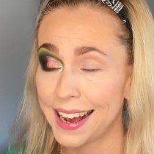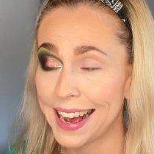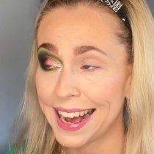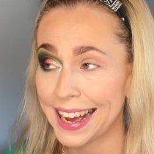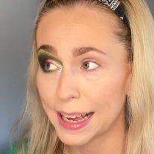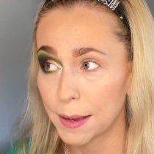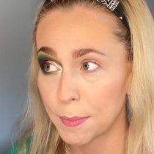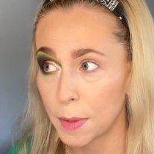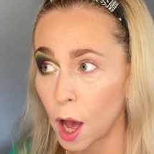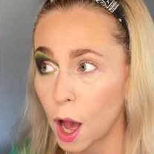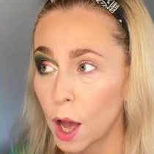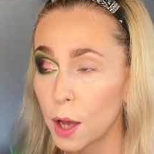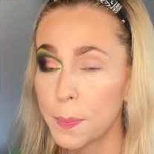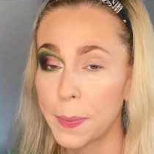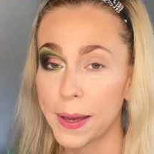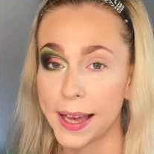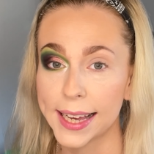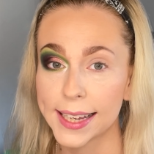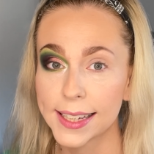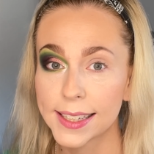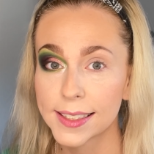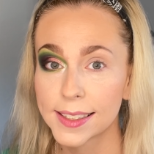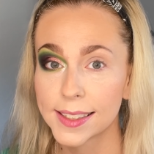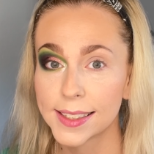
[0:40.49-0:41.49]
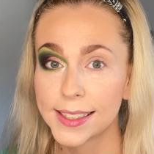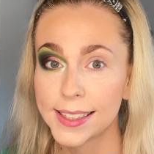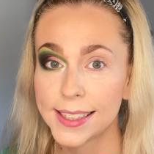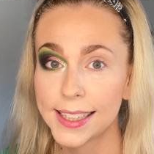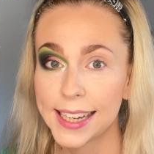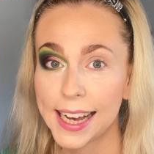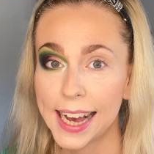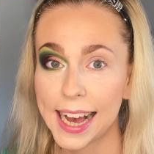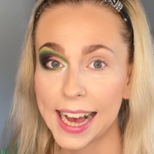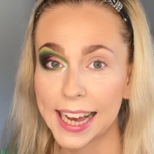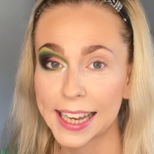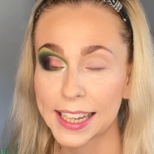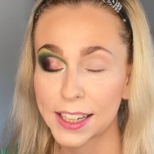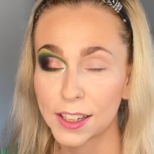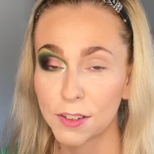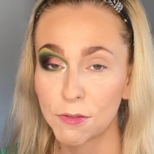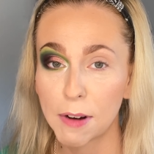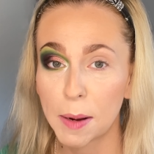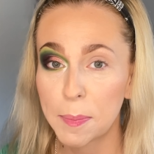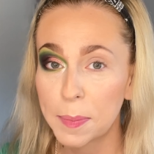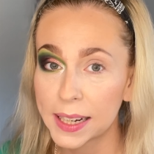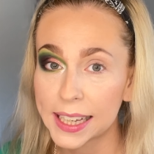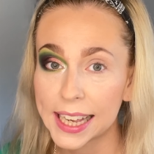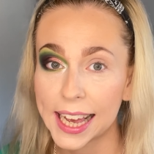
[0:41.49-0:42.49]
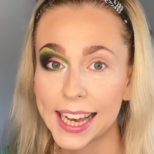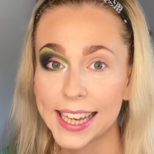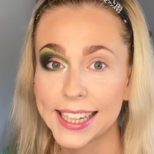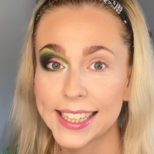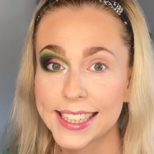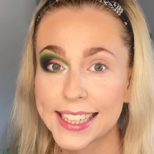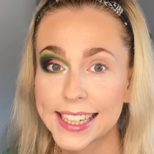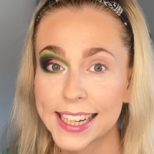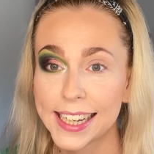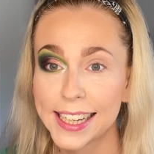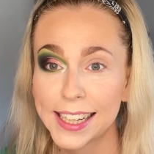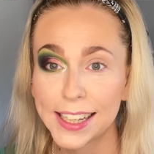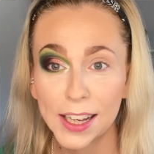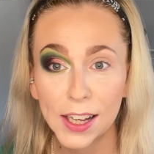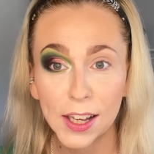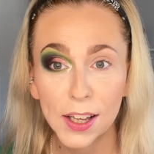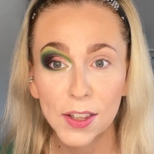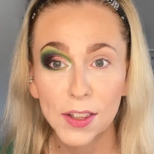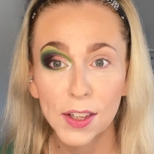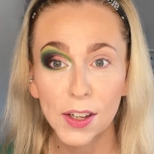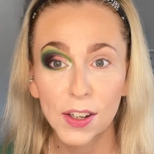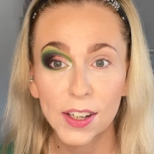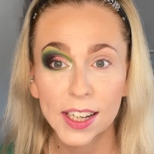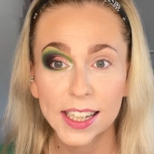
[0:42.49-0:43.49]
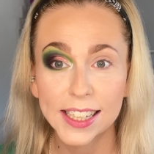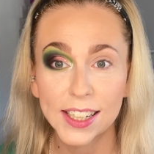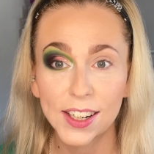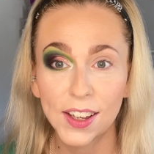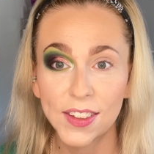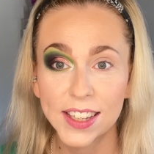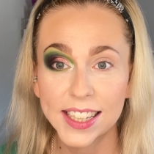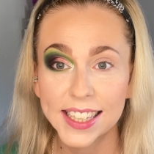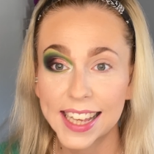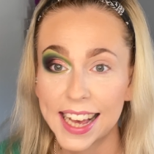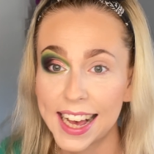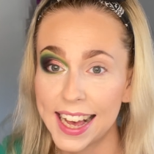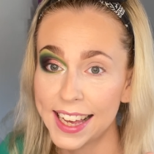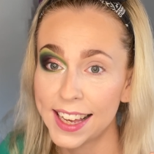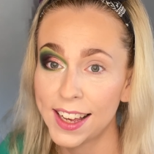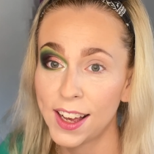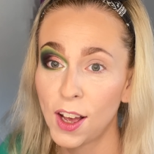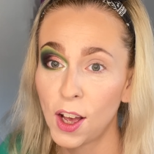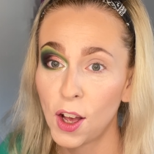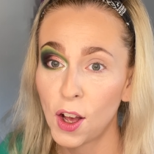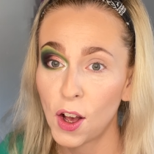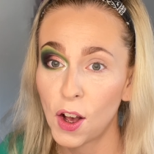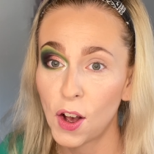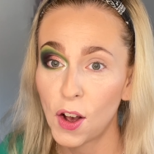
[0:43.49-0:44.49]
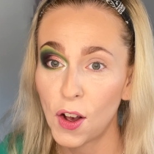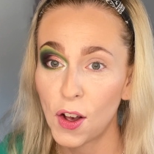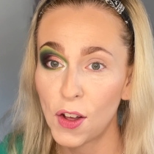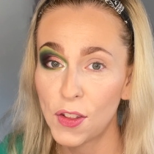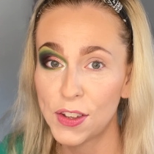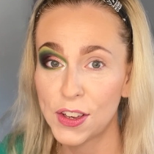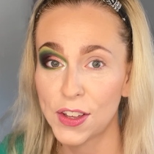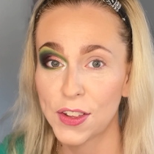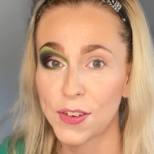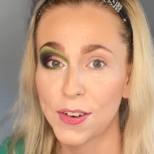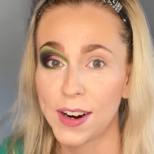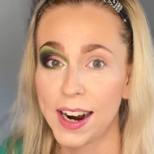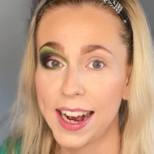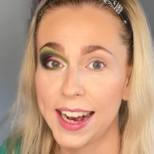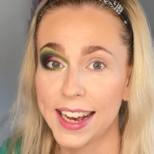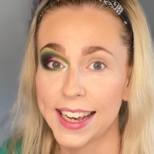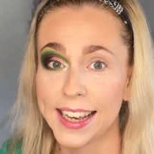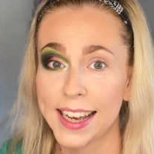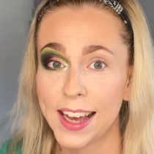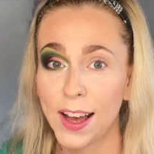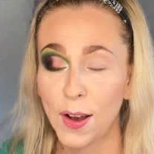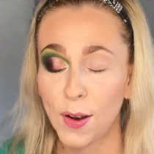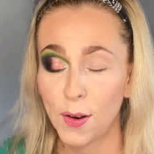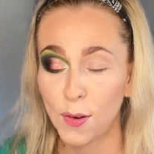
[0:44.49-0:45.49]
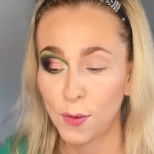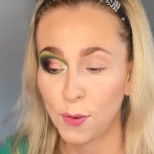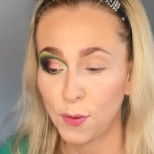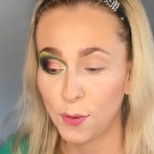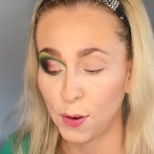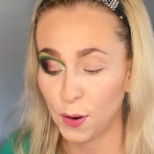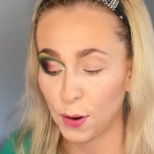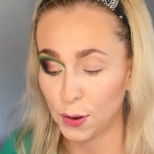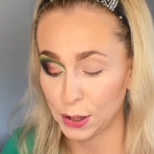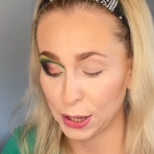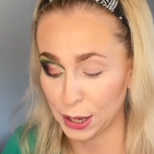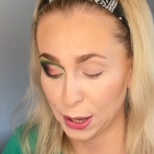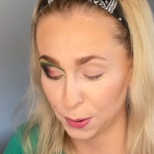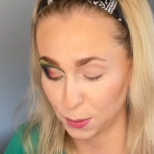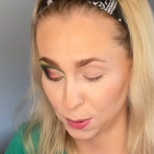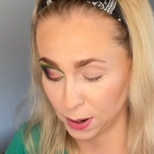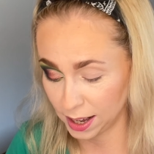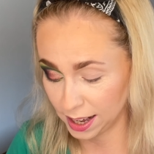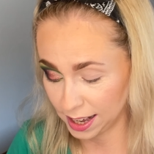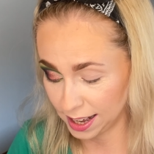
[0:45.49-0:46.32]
I am hoping I can replicate the look I did on this eye on the other eye for you.